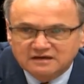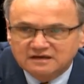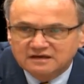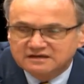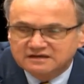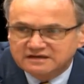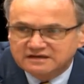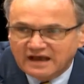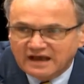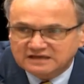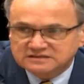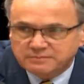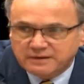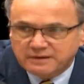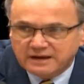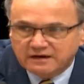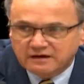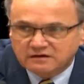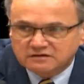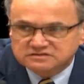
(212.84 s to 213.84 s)

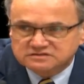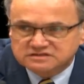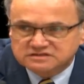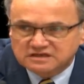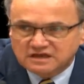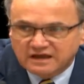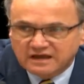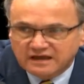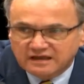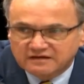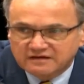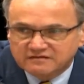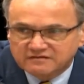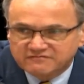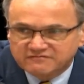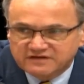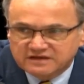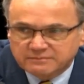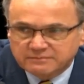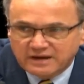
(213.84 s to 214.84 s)
taxpayers and
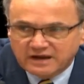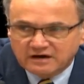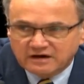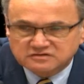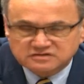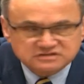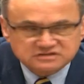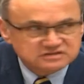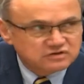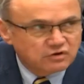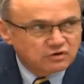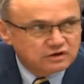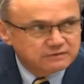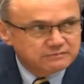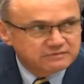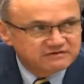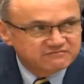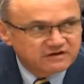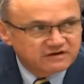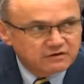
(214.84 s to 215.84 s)
fee payers is going to be
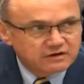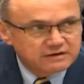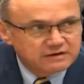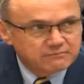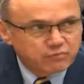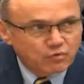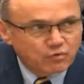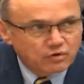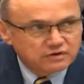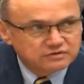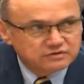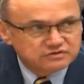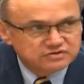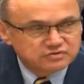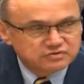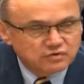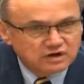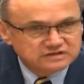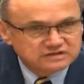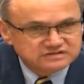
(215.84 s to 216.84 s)
very important to
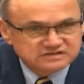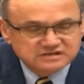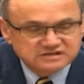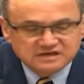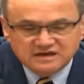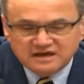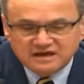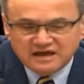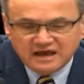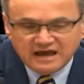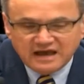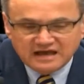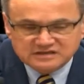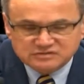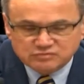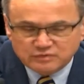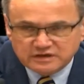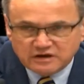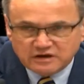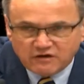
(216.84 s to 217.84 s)
us as
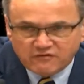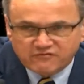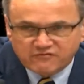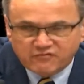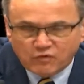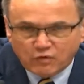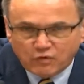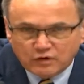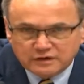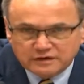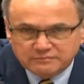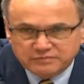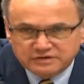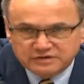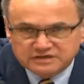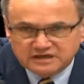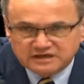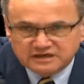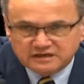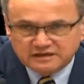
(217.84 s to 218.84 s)
we go forward, and
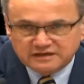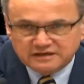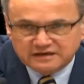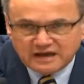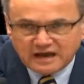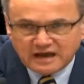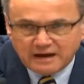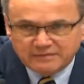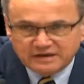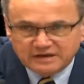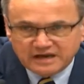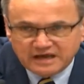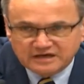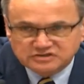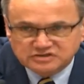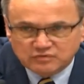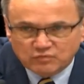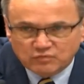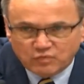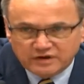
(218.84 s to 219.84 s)
particularly in
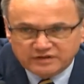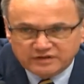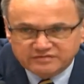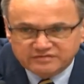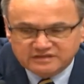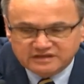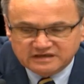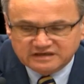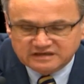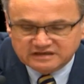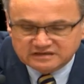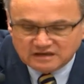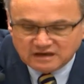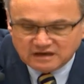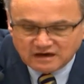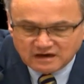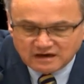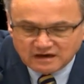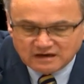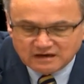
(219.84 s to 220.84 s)
combination with the
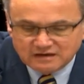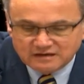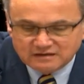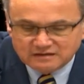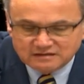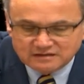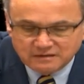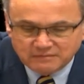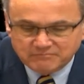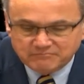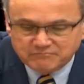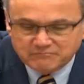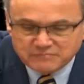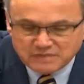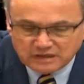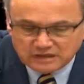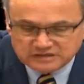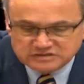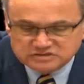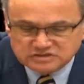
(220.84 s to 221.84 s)

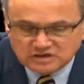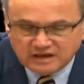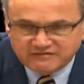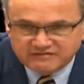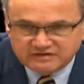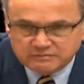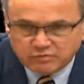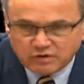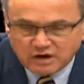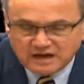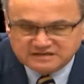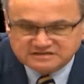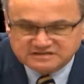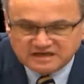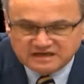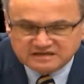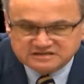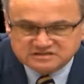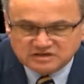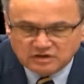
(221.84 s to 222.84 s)
millage levy
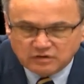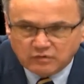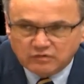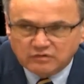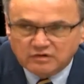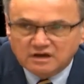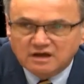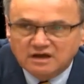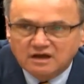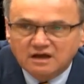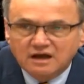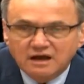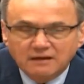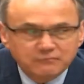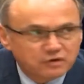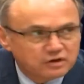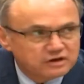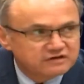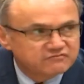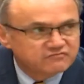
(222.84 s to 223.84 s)
process. So I'm
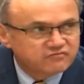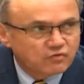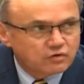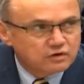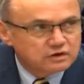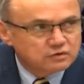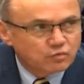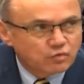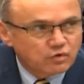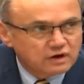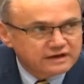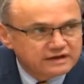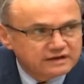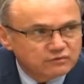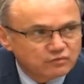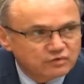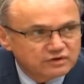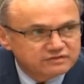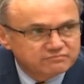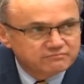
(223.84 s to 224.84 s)
looking forward to working
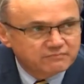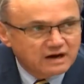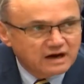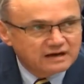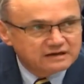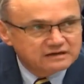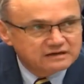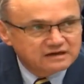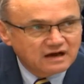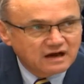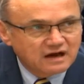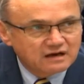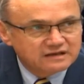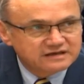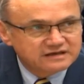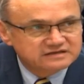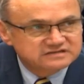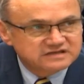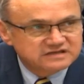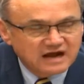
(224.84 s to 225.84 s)
with my
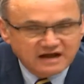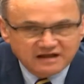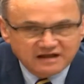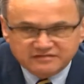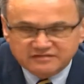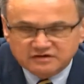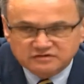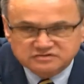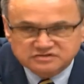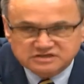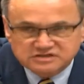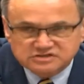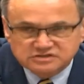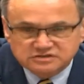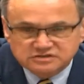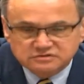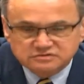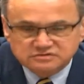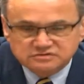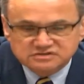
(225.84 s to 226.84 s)
colleagues on those
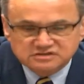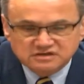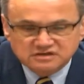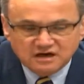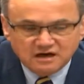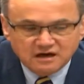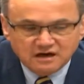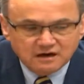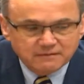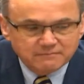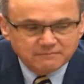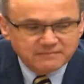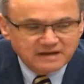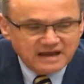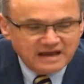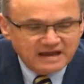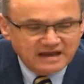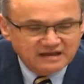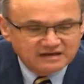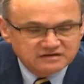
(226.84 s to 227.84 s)
issues
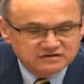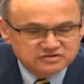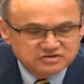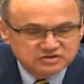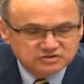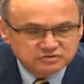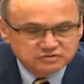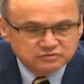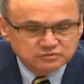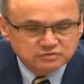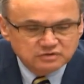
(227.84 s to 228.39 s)
and to